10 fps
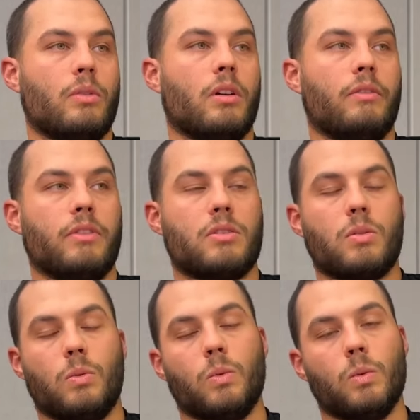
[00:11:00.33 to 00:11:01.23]
of the
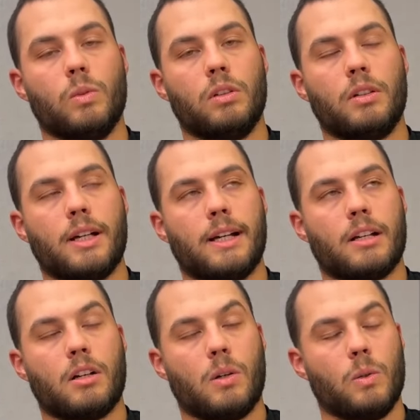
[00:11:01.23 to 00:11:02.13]
tool
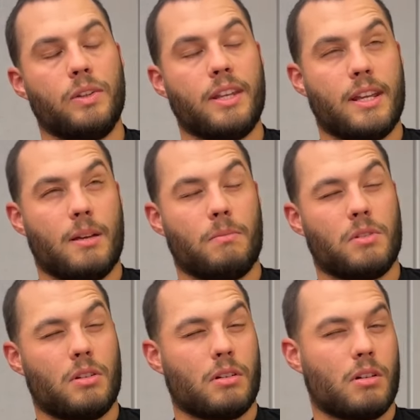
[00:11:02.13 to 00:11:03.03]

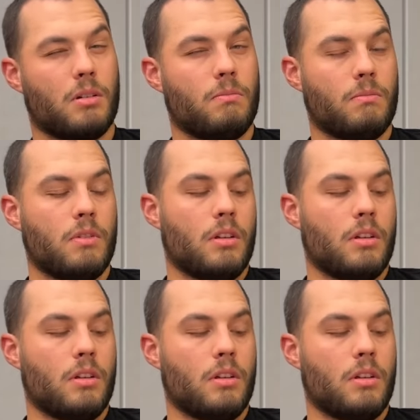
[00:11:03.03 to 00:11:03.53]
colddms.com,